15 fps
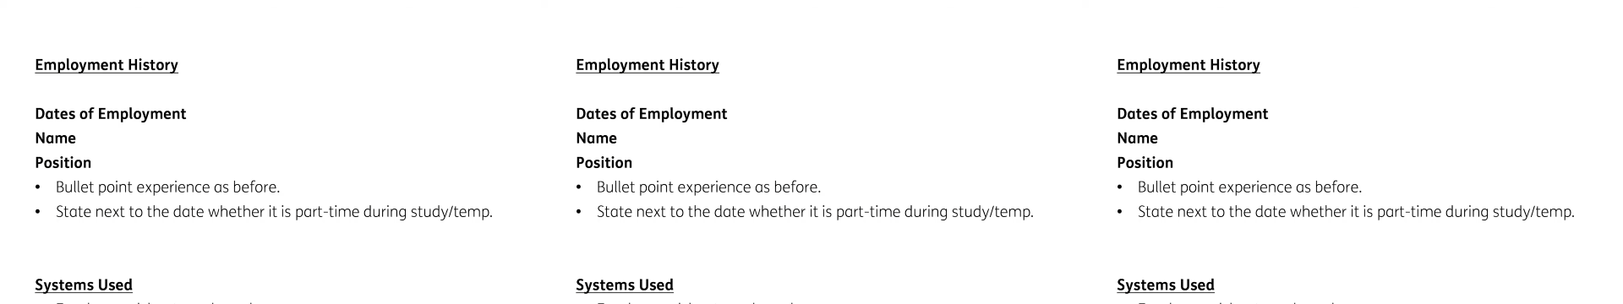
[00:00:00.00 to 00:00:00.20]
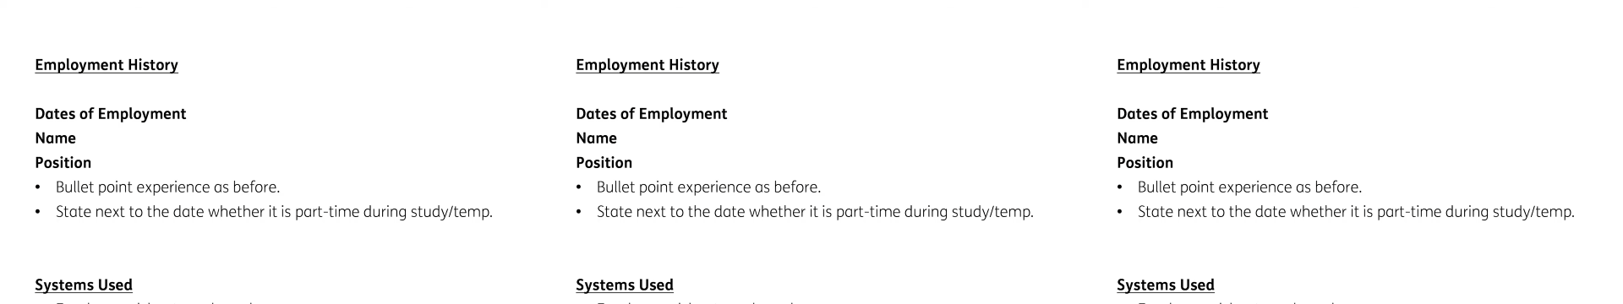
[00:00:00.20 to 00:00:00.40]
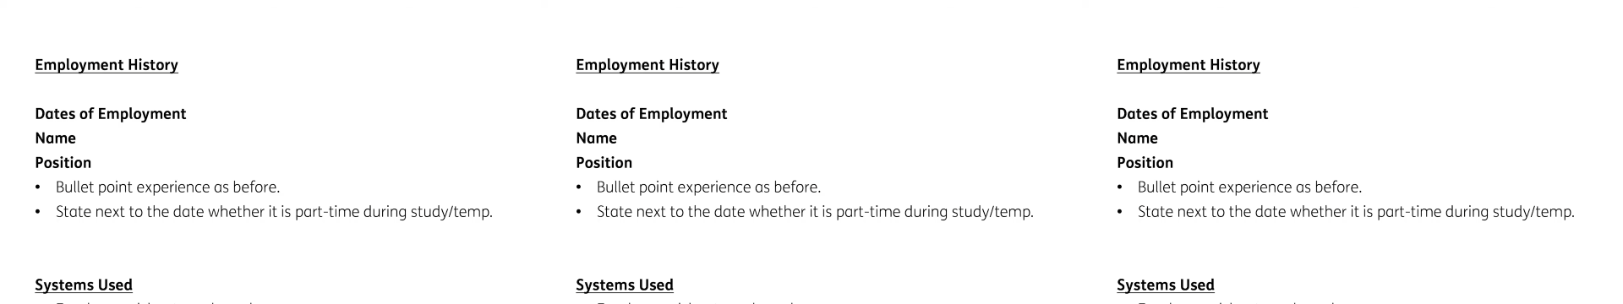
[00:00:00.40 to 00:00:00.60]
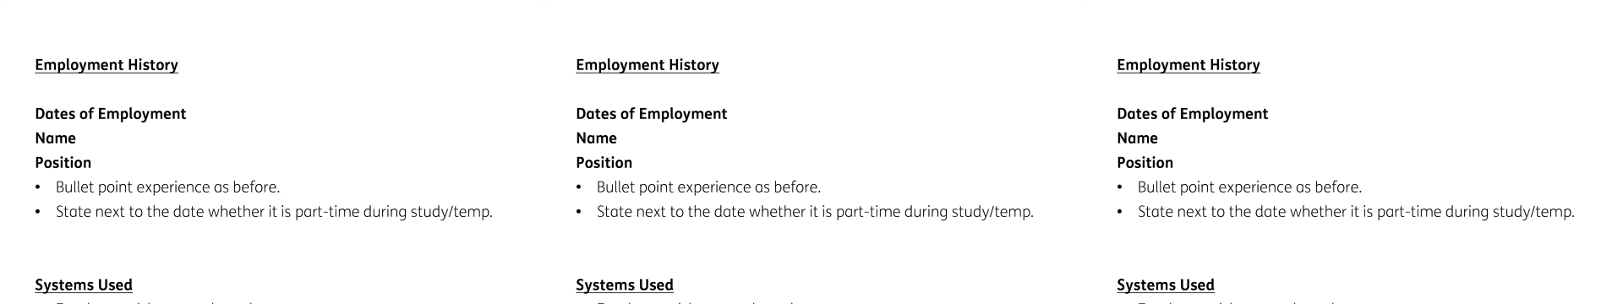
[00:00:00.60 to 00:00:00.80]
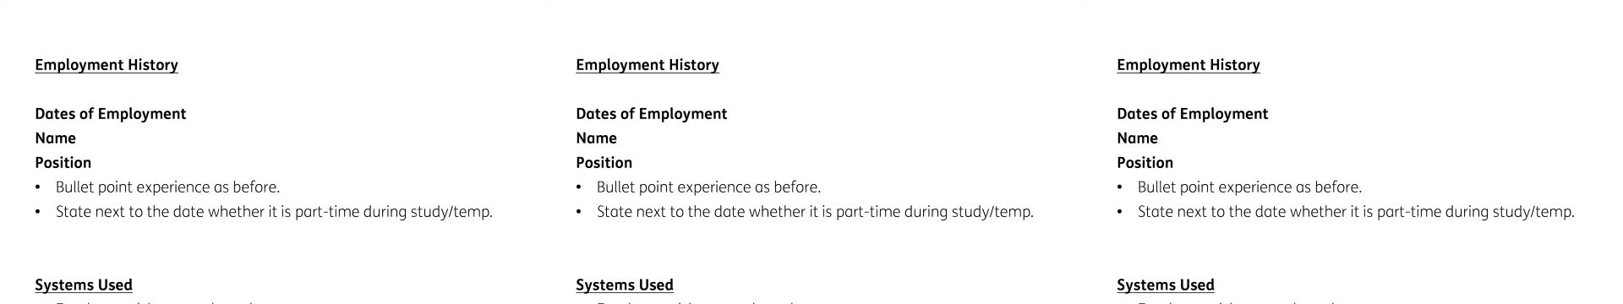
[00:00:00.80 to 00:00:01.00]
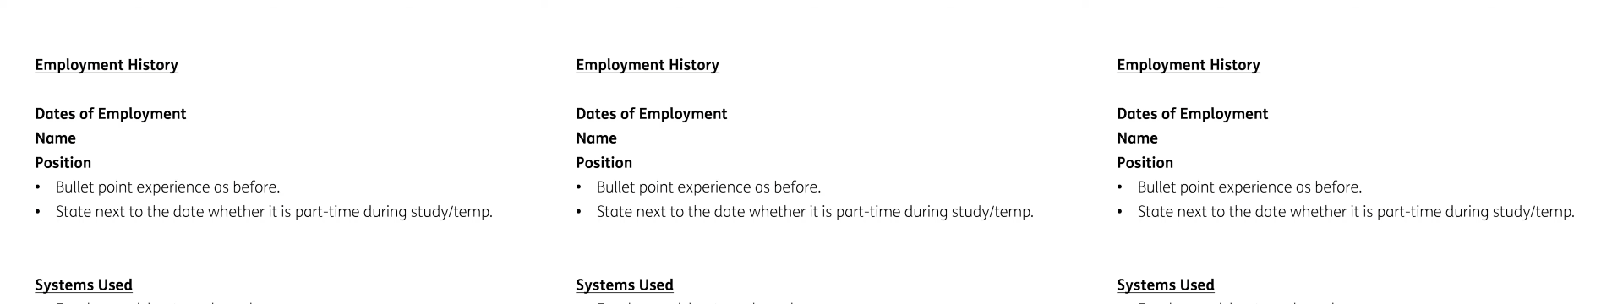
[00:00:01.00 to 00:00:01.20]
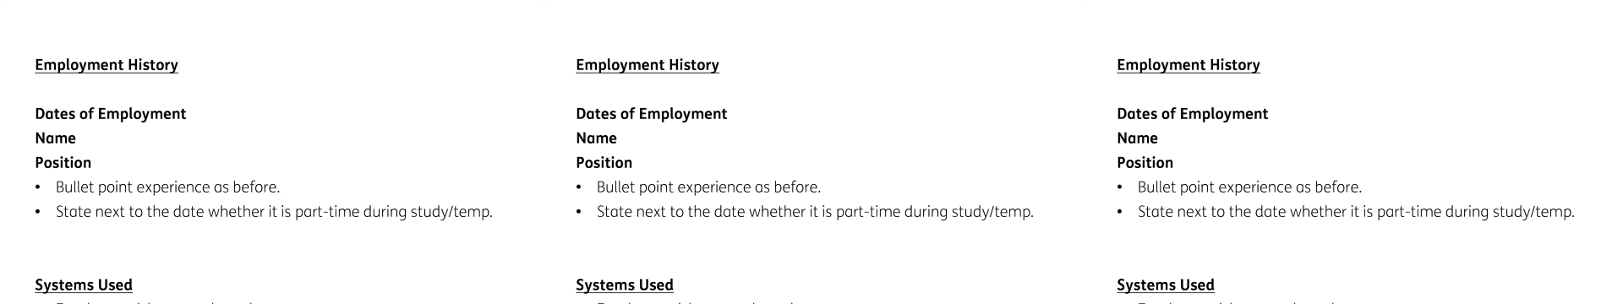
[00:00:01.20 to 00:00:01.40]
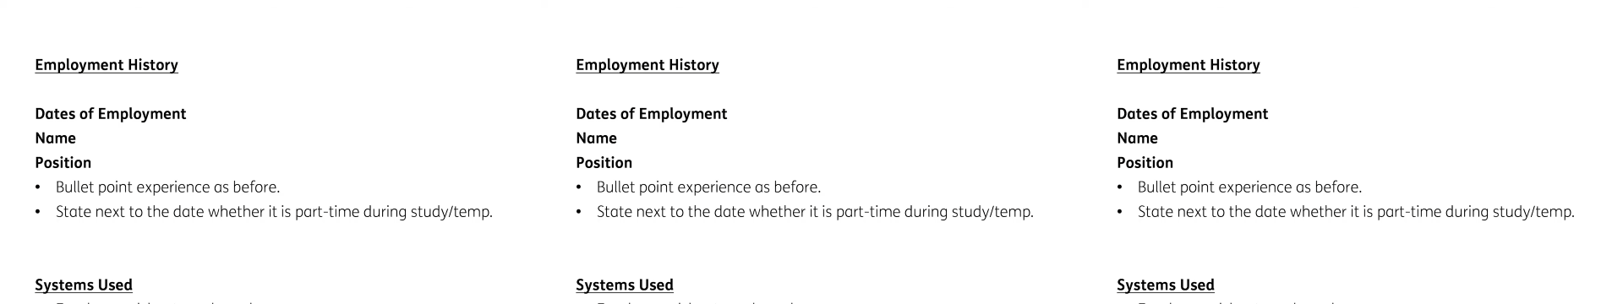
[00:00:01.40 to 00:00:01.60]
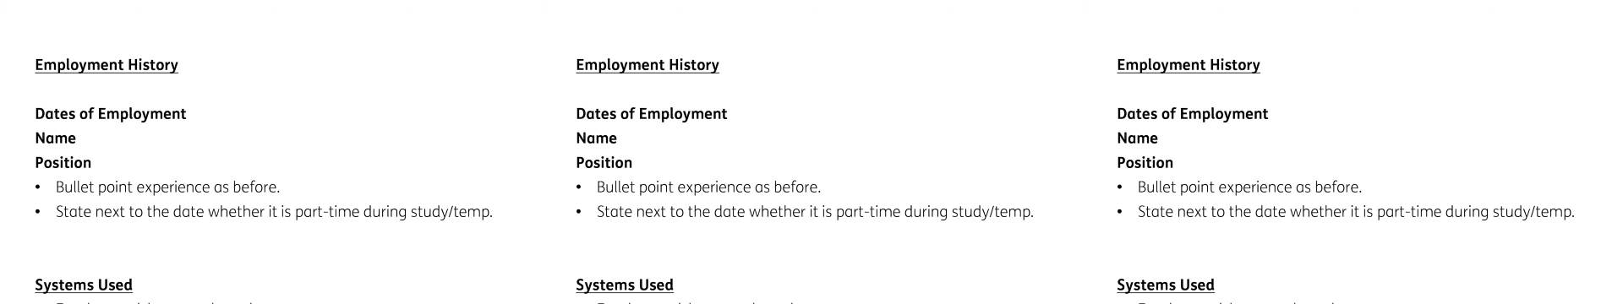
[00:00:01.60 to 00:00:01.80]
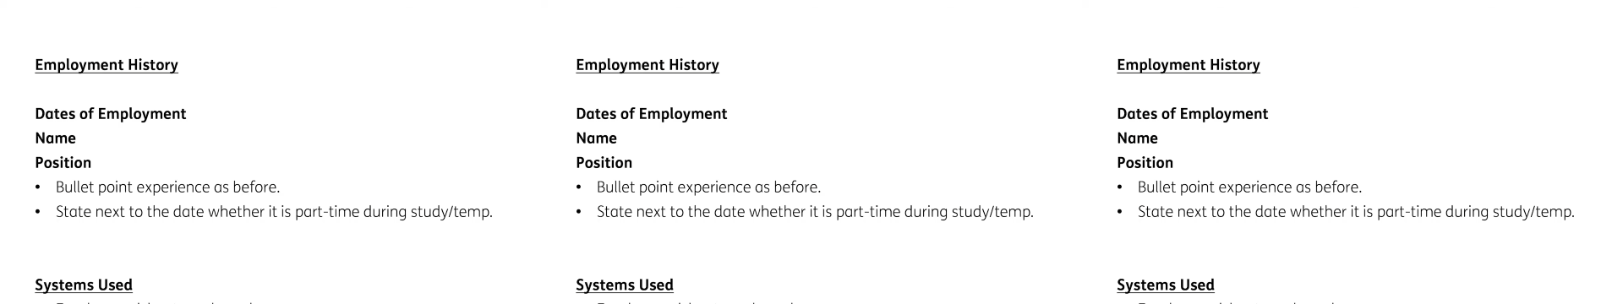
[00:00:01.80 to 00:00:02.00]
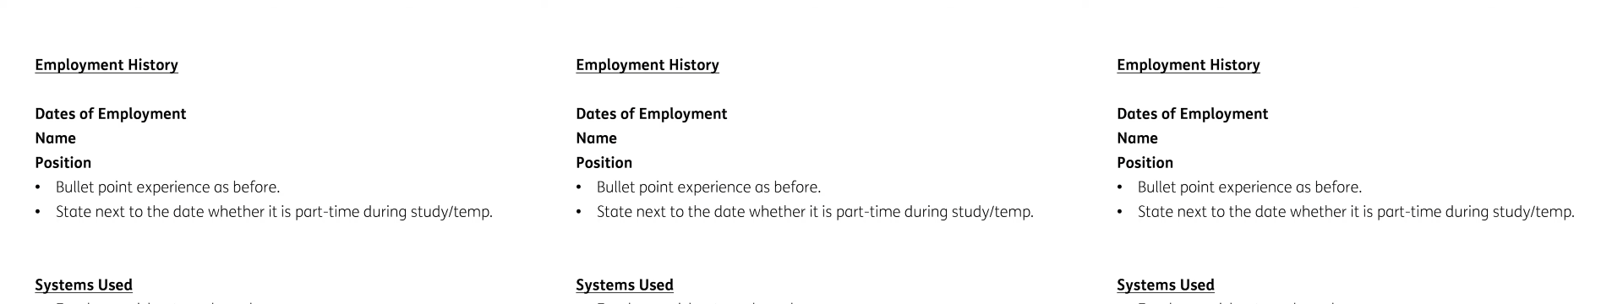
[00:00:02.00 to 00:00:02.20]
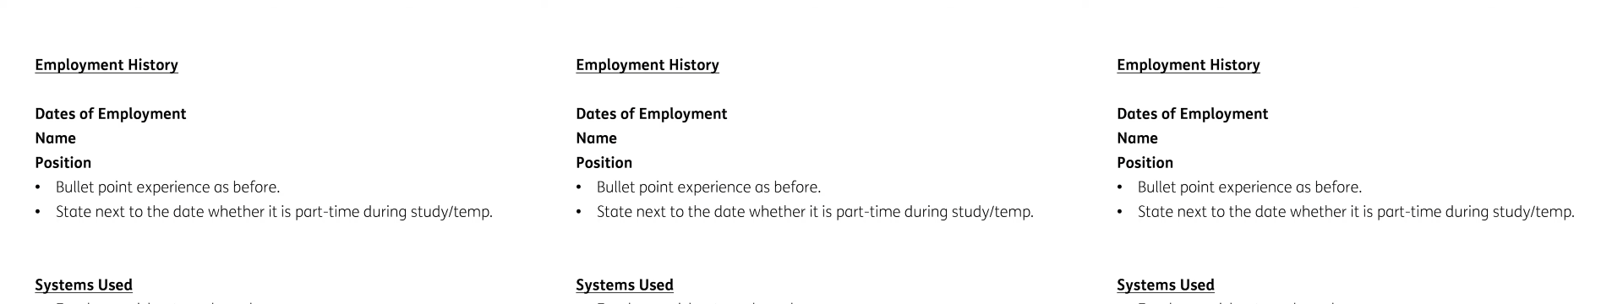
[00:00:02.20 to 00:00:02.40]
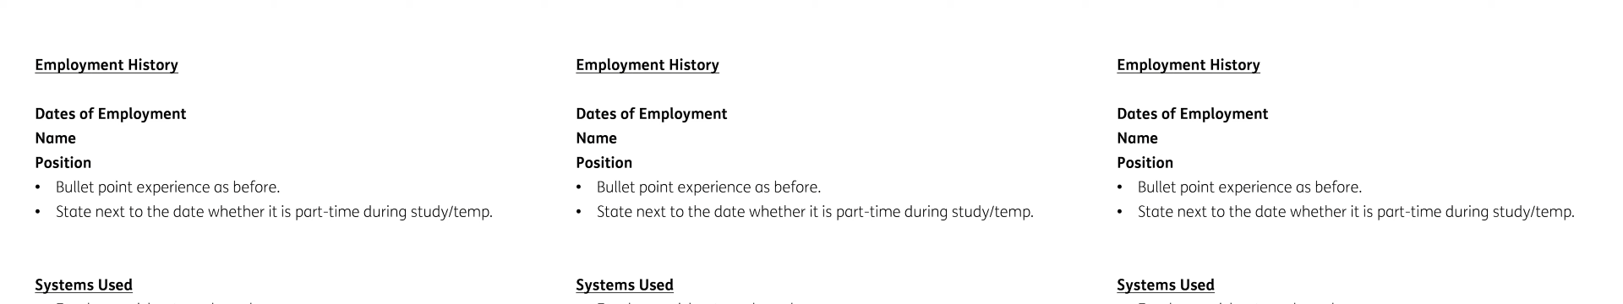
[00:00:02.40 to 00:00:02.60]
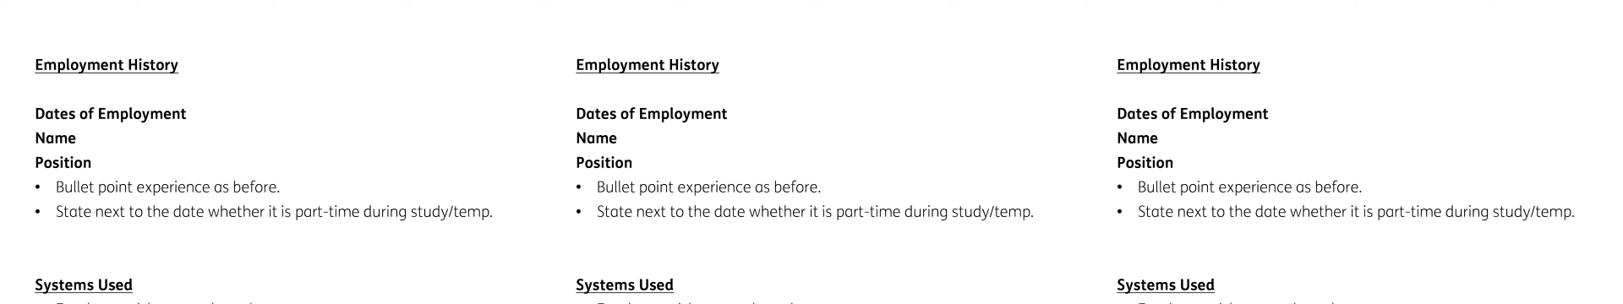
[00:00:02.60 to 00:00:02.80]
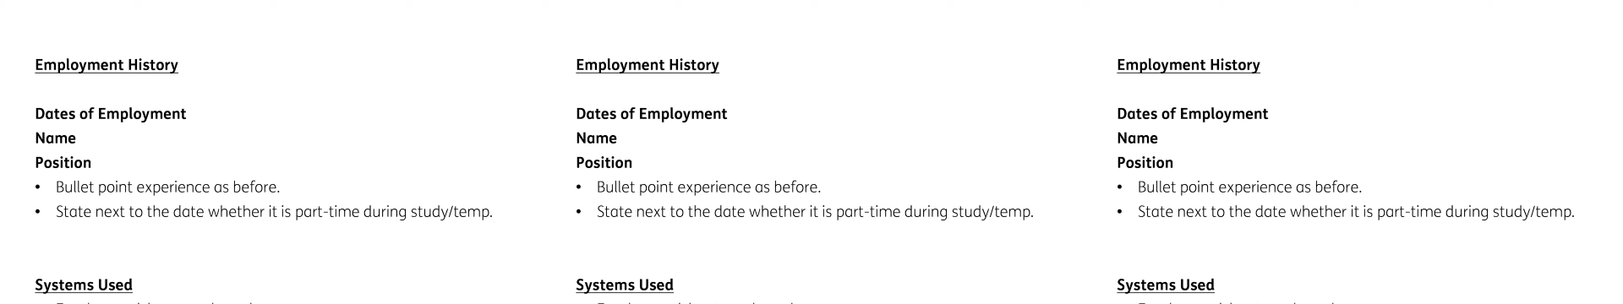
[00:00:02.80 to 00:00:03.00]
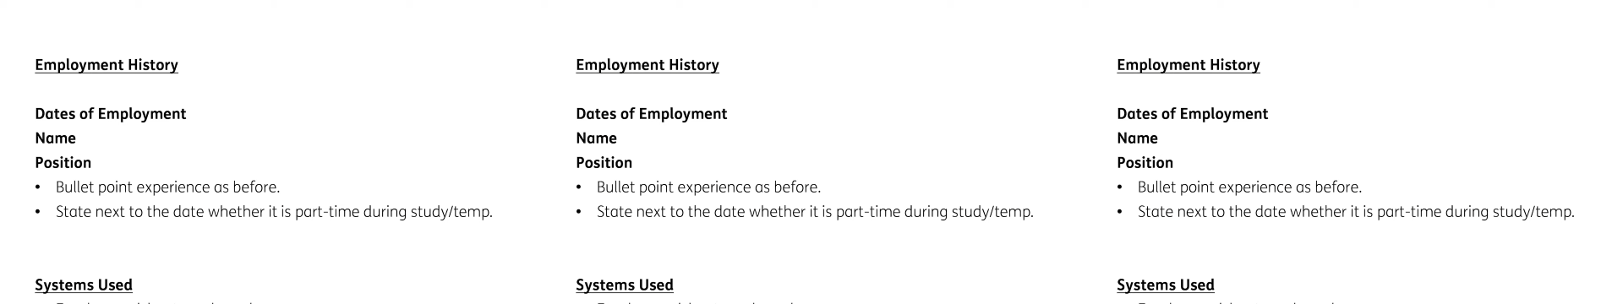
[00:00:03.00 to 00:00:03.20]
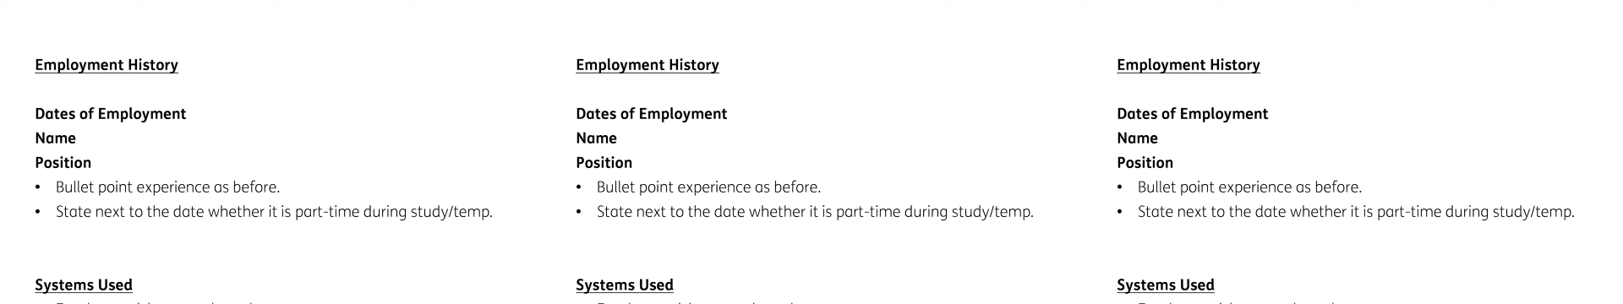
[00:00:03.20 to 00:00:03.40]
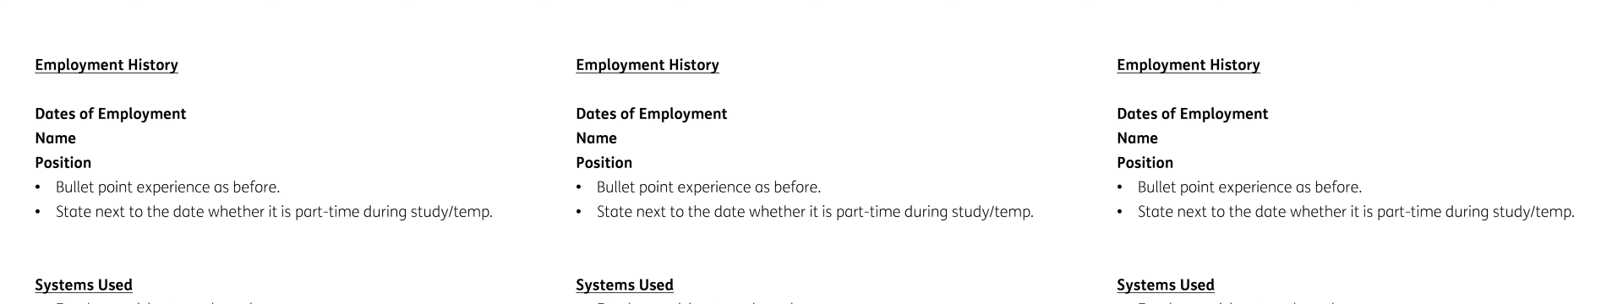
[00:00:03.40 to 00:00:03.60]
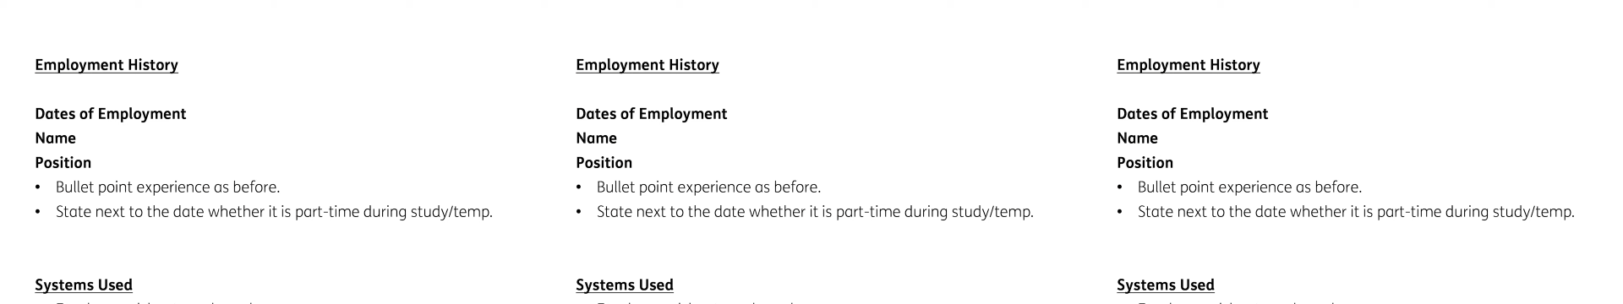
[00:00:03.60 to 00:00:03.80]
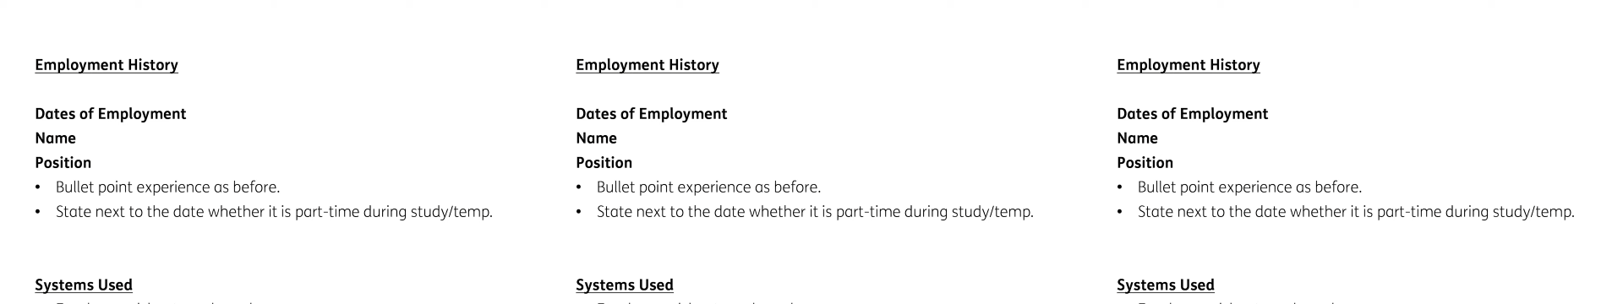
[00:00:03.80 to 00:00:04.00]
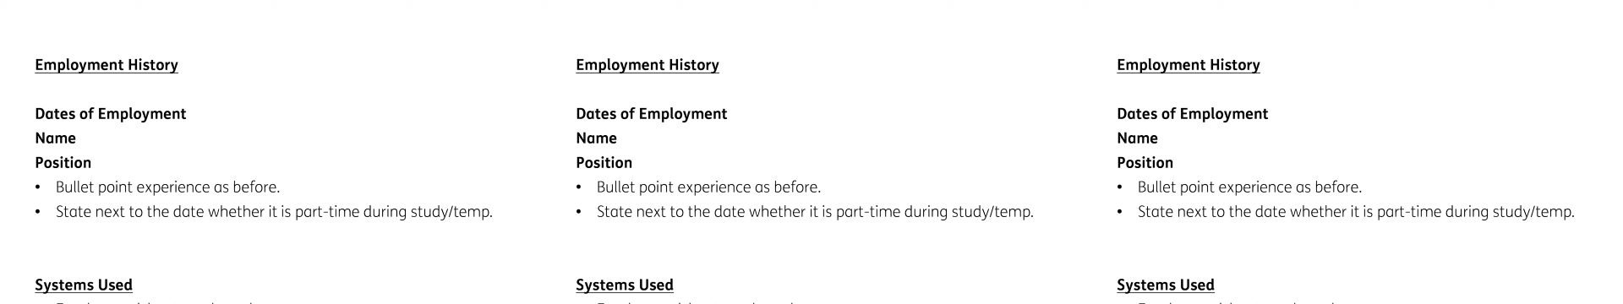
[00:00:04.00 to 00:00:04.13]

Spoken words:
(no speaker visible)